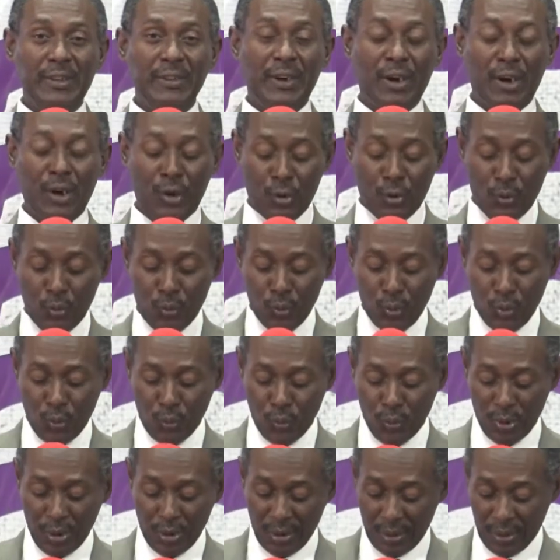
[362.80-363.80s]
to how the
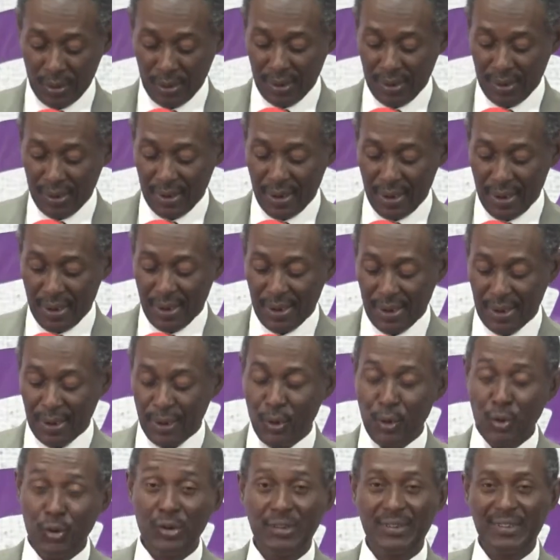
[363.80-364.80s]
world uh,
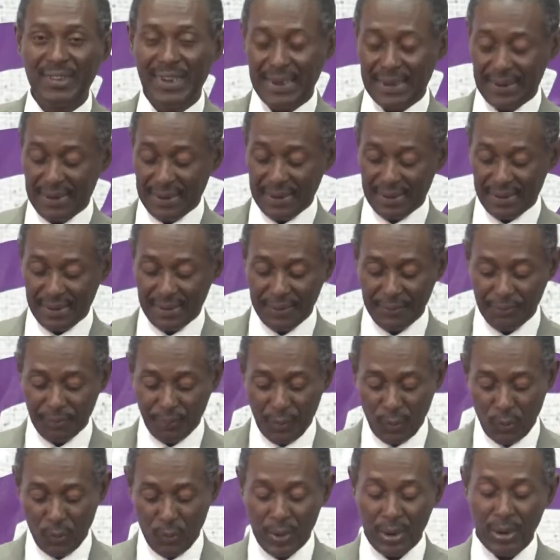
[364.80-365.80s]
looks at it.
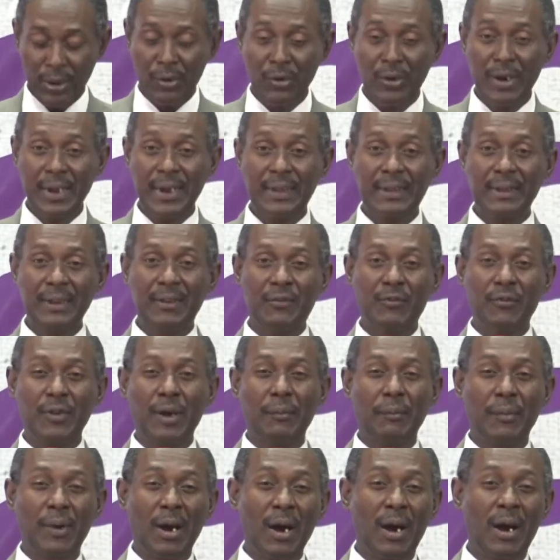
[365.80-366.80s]
We look at it
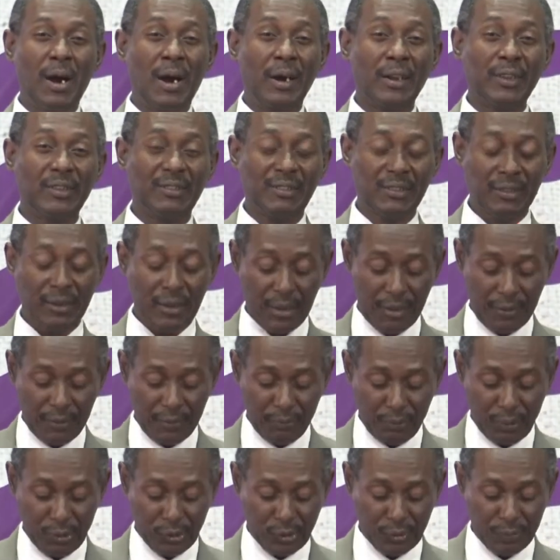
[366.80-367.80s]
from God's
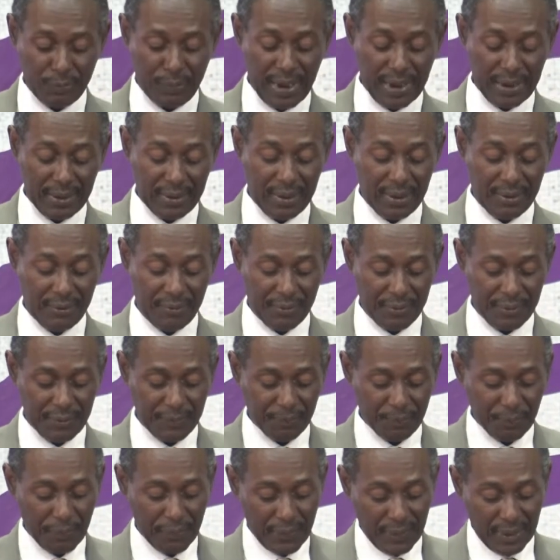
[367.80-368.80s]
perspective.
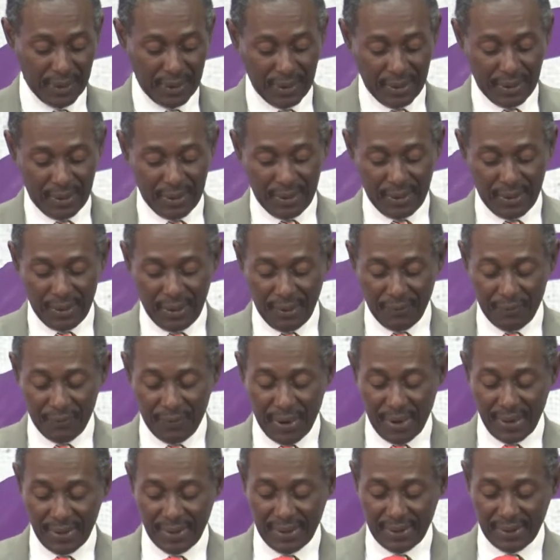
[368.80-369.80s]
Dear
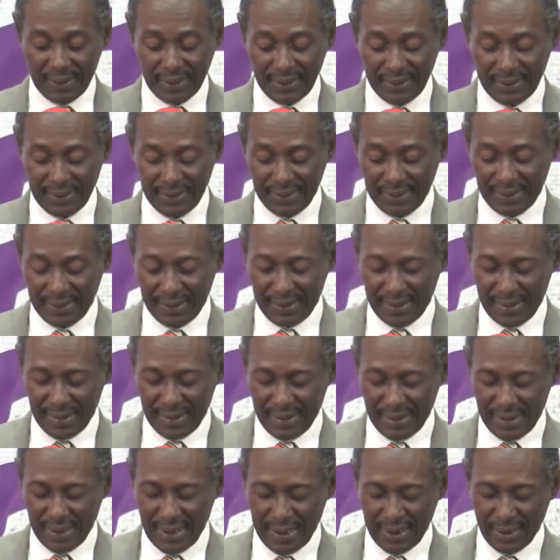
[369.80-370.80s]
Father,
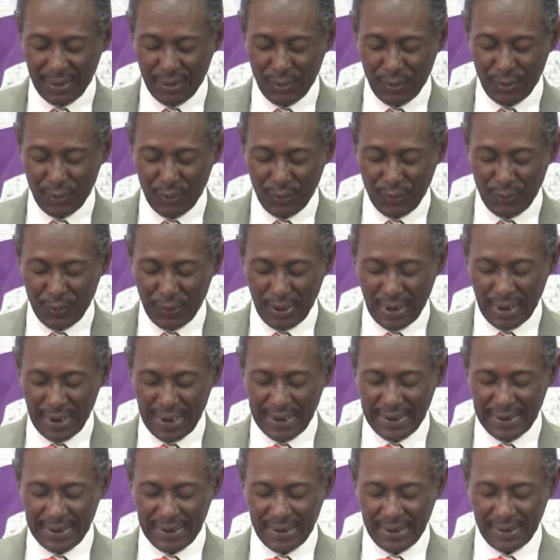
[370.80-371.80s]
thank you for
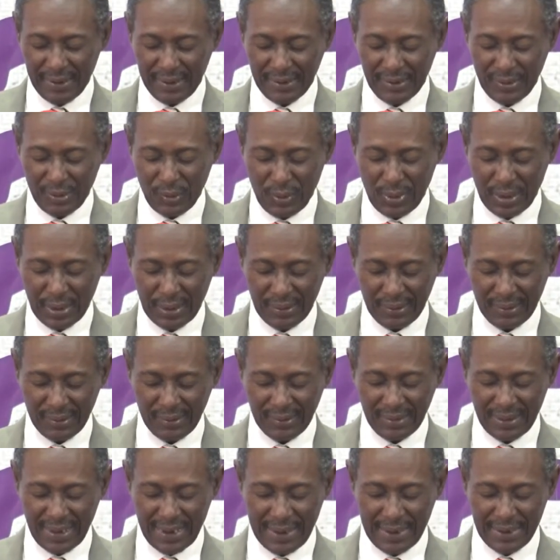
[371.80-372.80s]
guiding us to
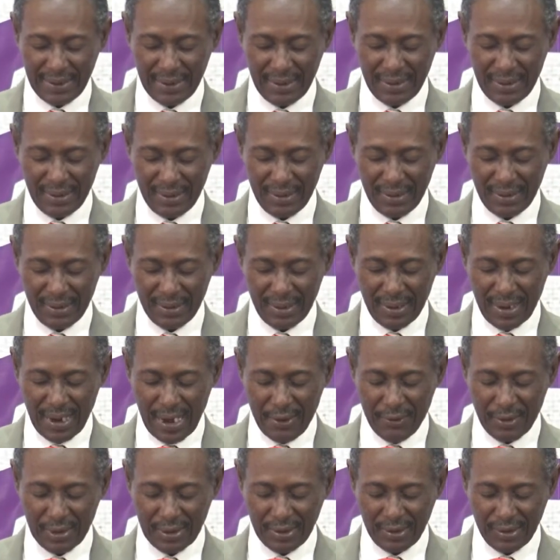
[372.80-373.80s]
understand the
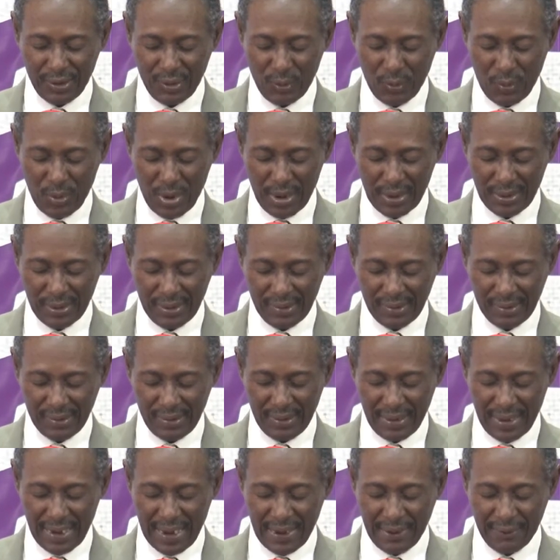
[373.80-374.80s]
character you want us
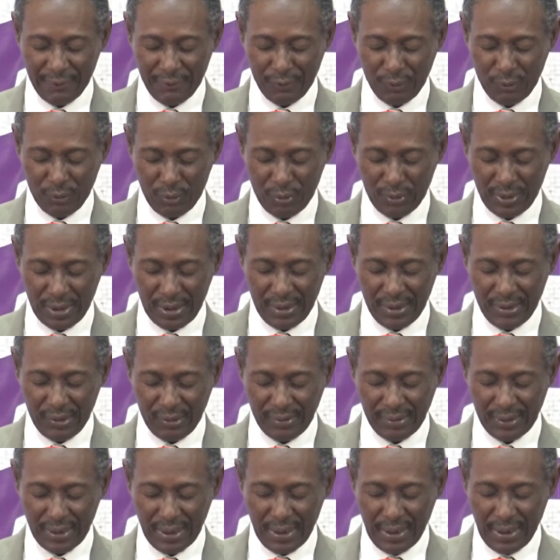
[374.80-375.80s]
to have through
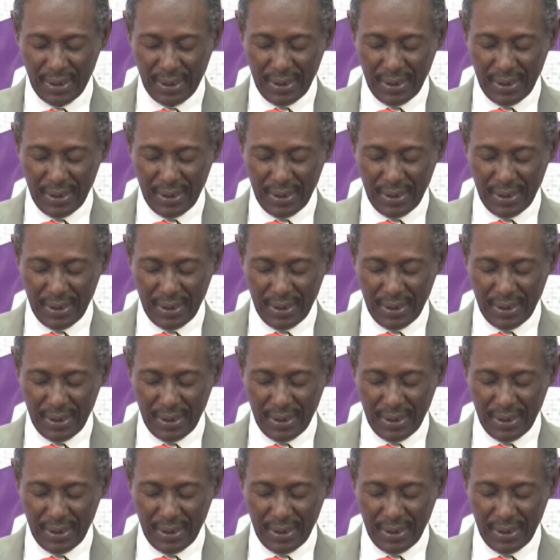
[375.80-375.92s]
these